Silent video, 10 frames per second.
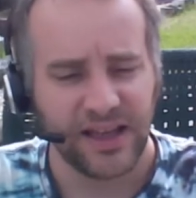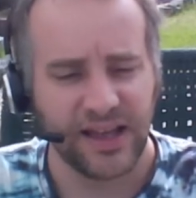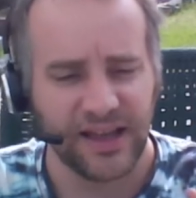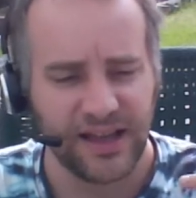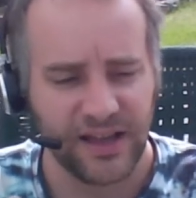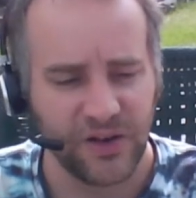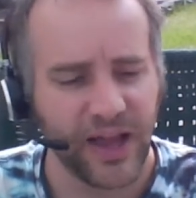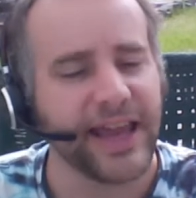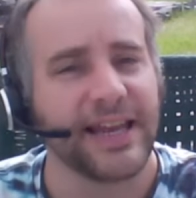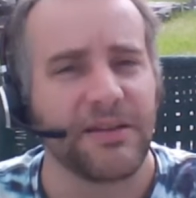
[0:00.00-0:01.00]
uh,
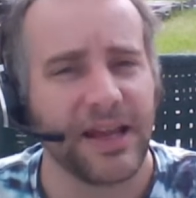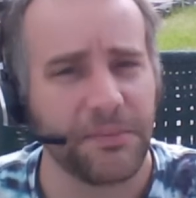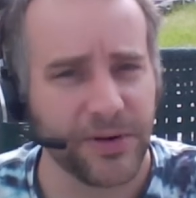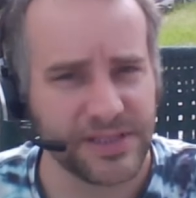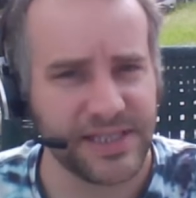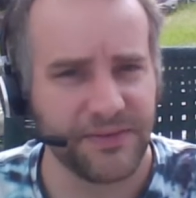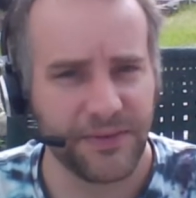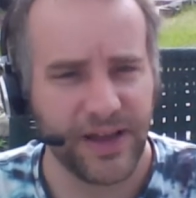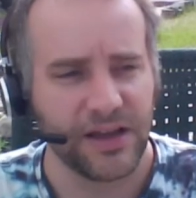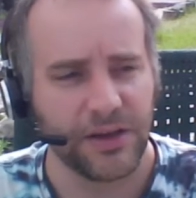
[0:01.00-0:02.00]
in
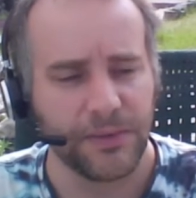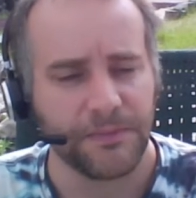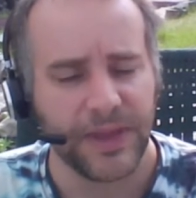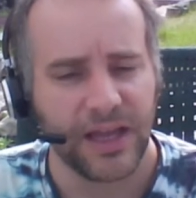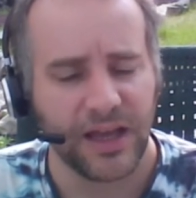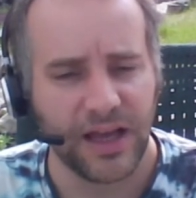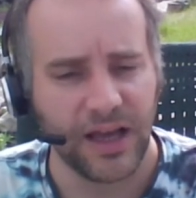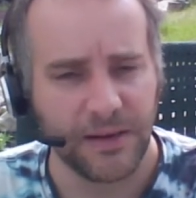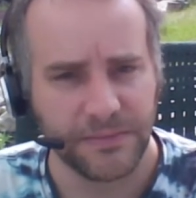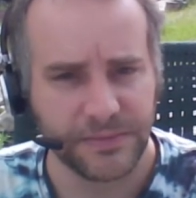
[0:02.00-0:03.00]
perceived value.
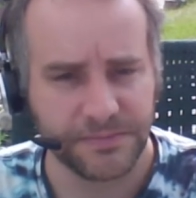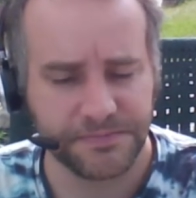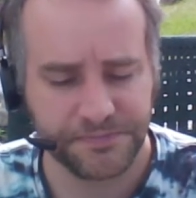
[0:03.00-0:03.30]
Um,